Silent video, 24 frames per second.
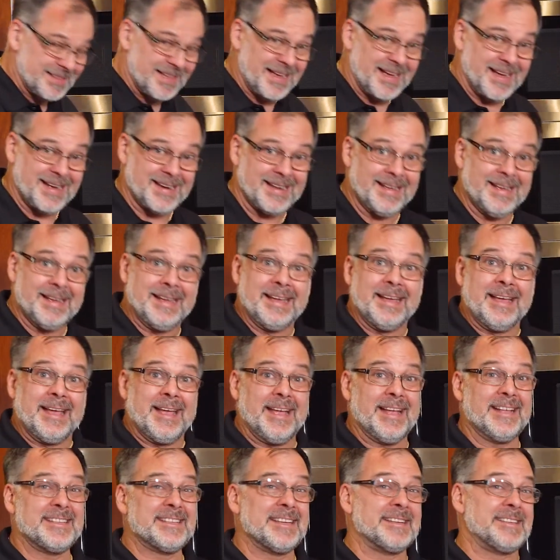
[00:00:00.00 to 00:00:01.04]
that.
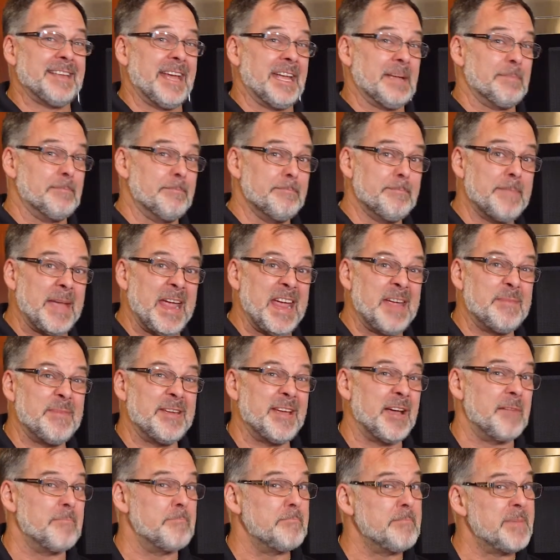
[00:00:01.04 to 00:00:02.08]
It's gonna take maybe
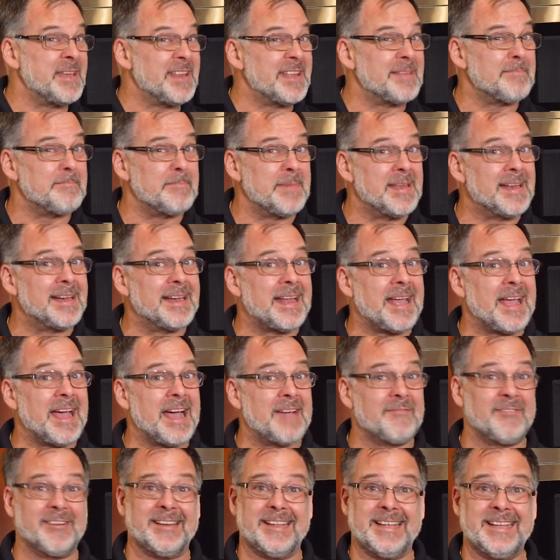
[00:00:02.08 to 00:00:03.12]
a minute, minute and a
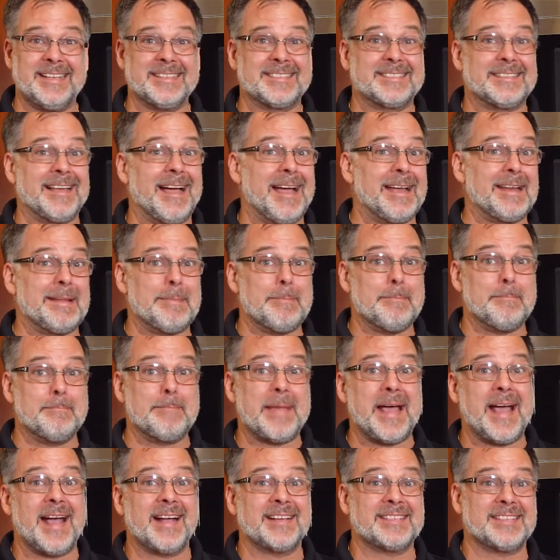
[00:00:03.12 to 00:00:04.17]
half on each side
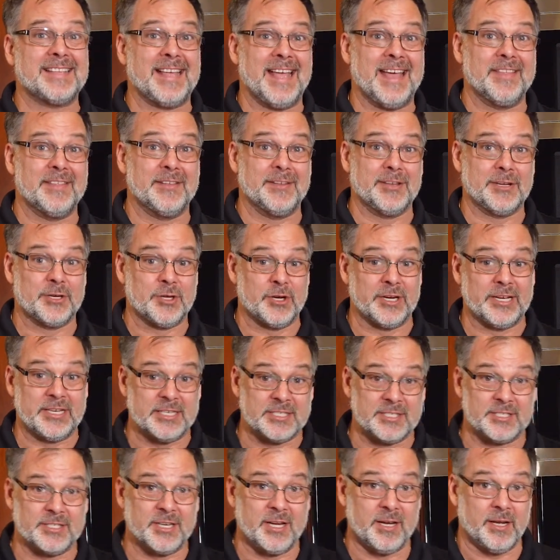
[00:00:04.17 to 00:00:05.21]
max, and then the cooking
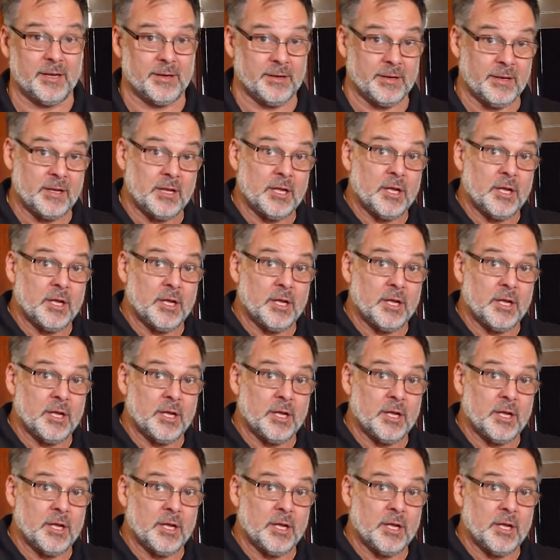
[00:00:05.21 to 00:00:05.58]
is done.